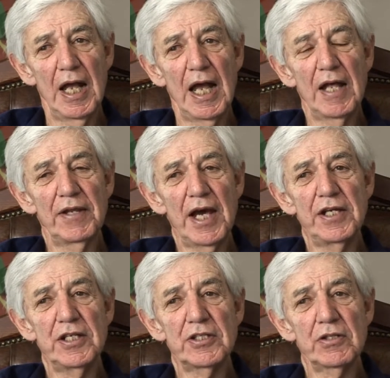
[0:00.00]
and
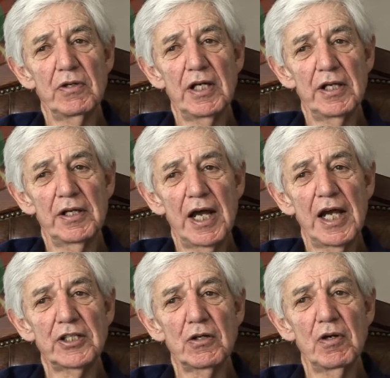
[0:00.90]
that is the re
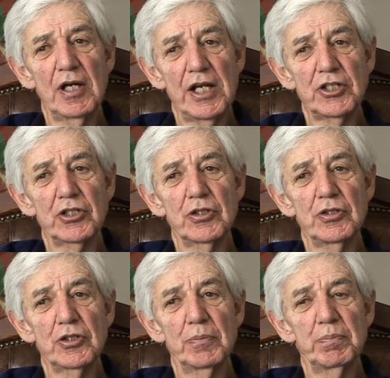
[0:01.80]
actual
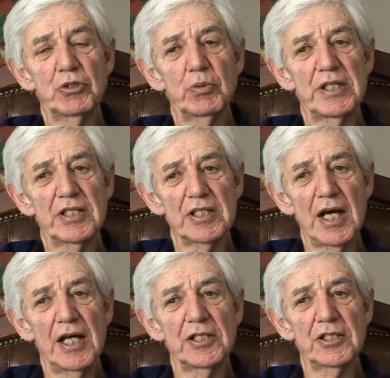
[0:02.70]
relationship between
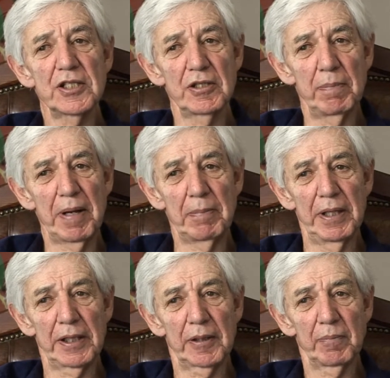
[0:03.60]
science and the
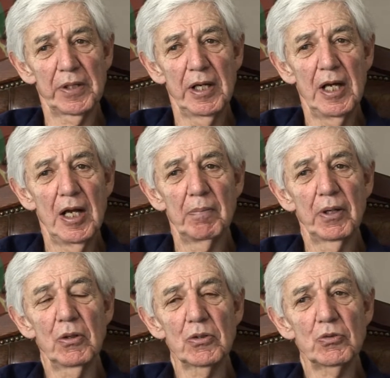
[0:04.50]
public.
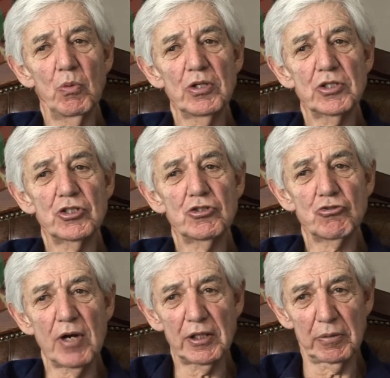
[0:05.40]
Because what
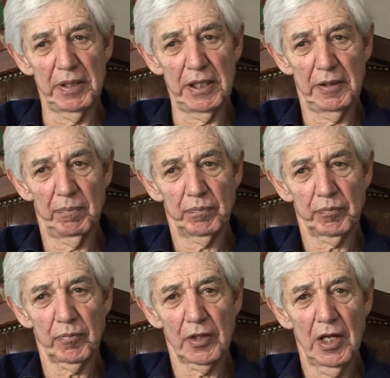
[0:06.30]
struck me
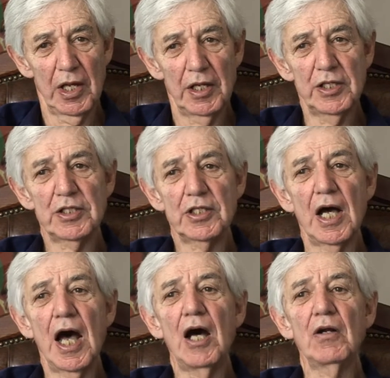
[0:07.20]
is
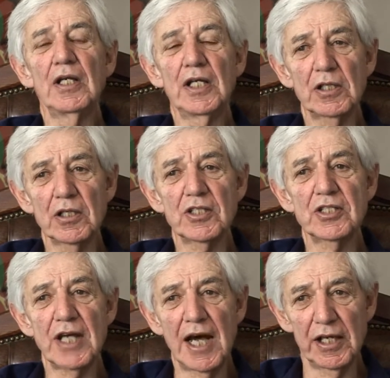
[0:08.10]
how little
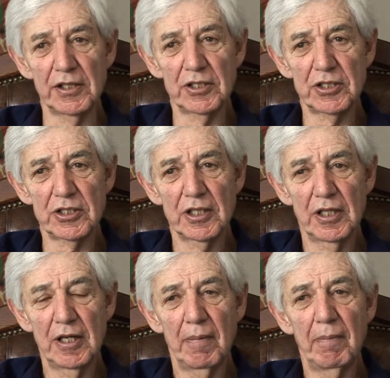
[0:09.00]
science
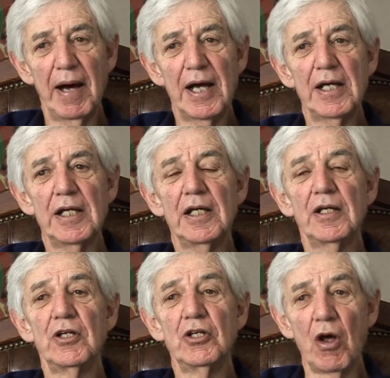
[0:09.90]
my
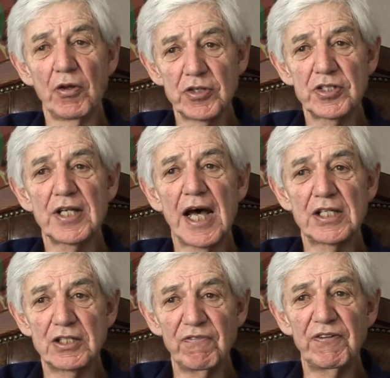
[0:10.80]
non
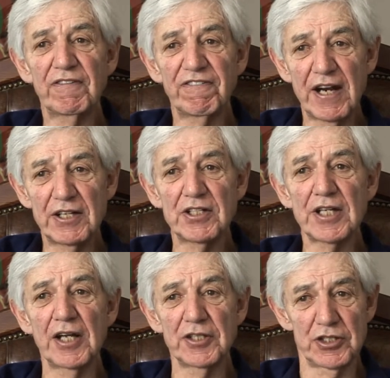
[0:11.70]
scientific friends
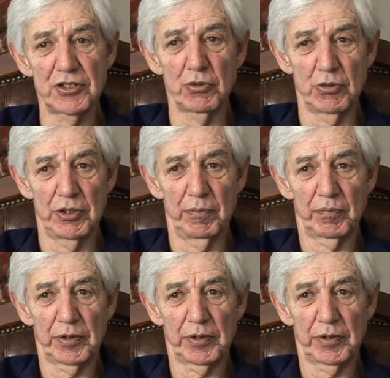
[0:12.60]
understood.